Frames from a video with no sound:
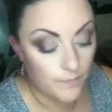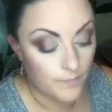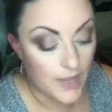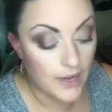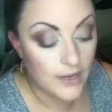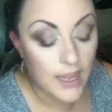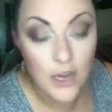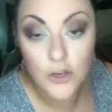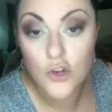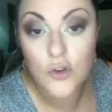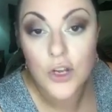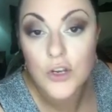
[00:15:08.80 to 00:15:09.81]
And again,
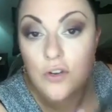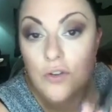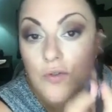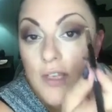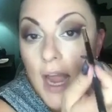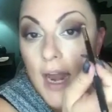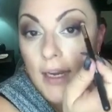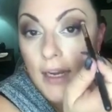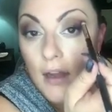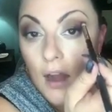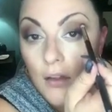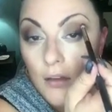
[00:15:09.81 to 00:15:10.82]
you can use any
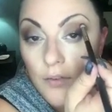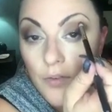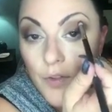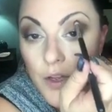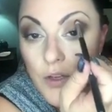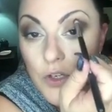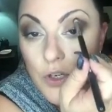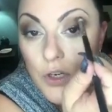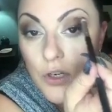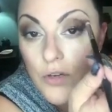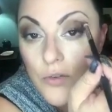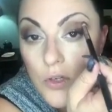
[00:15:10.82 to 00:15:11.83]
color for this. You could
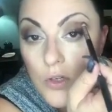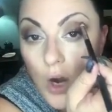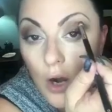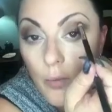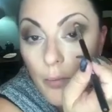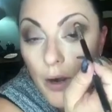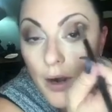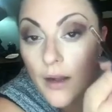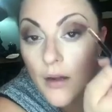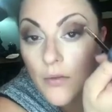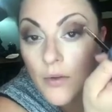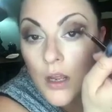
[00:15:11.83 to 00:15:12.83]
use a dark
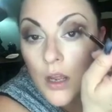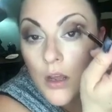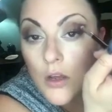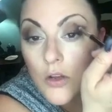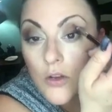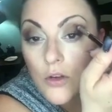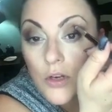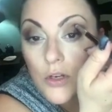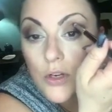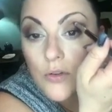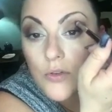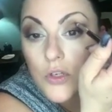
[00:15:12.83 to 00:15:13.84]
brown. You could
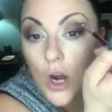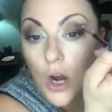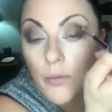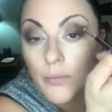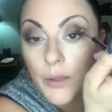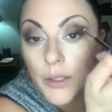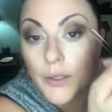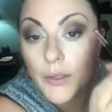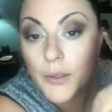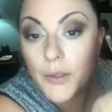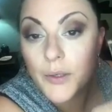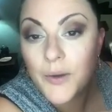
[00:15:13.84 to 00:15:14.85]
use dark
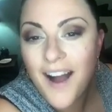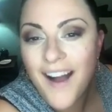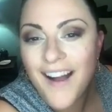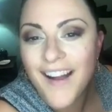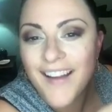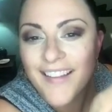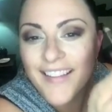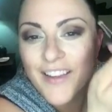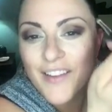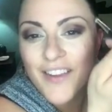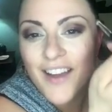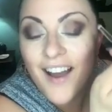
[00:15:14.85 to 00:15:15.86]
blue. Hi,
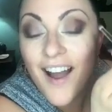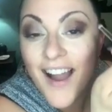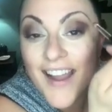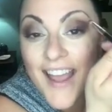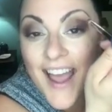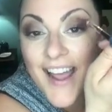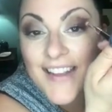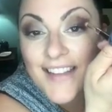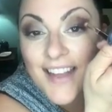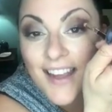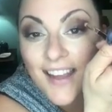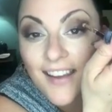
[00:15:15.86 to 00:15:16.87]
Olivia. Hi,
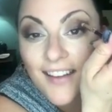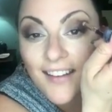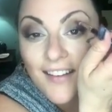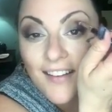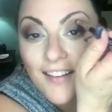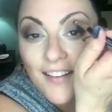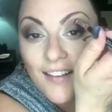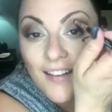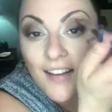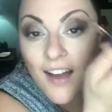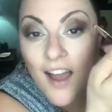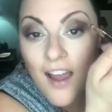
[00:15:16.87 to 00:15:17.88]
Cassie.
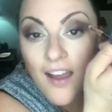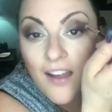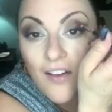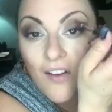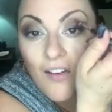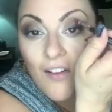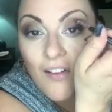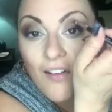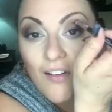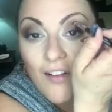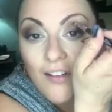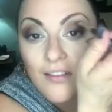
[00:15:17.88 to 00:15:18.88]
Hey,
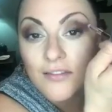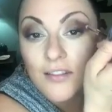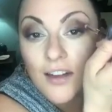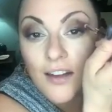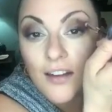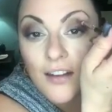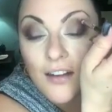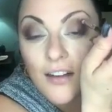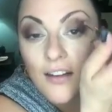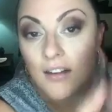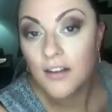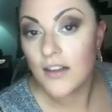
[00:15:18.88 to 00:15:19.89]
girl.
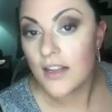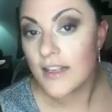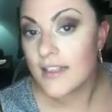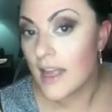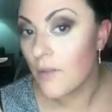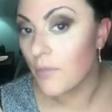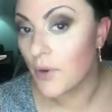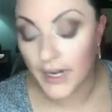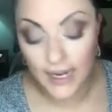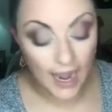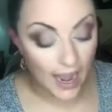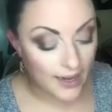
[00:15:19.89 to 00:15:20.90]
Isn't that pretty?